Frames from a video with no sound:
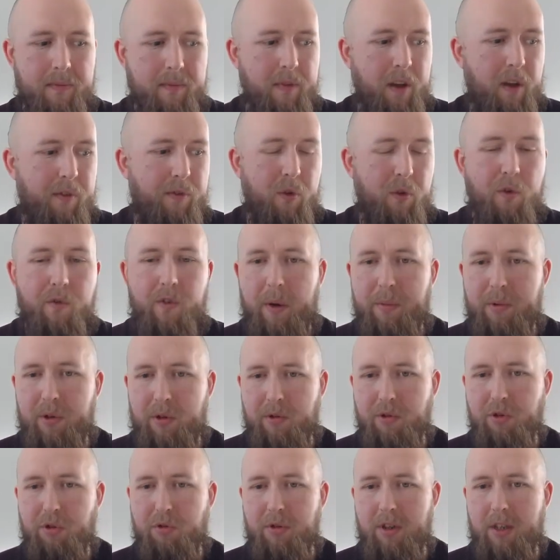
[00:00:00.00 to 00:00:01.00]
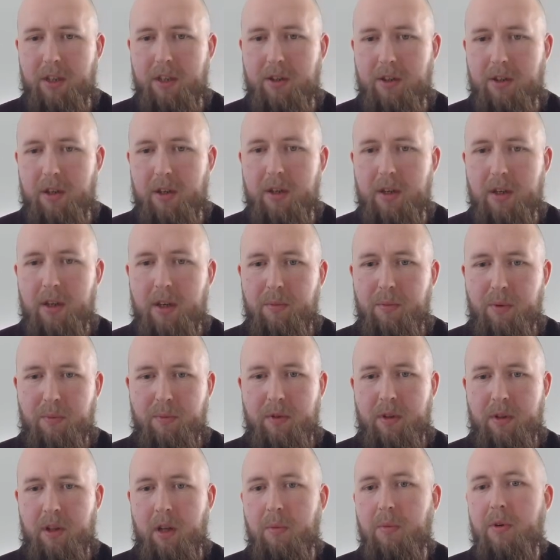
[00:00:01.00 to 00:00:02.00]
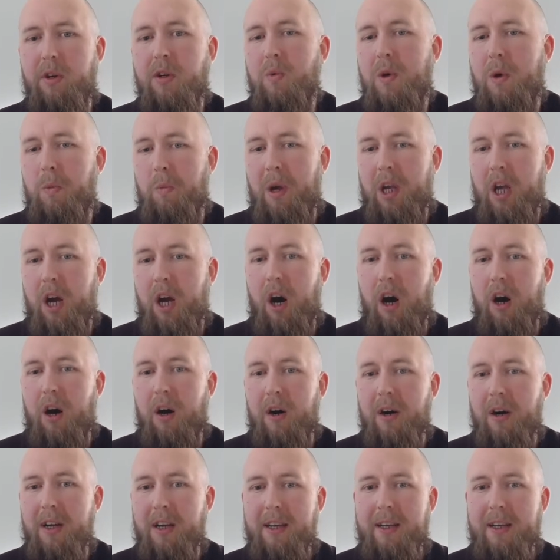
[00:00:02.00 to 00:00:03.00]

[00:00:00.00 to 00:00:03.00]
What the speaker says: full fibre country because we are,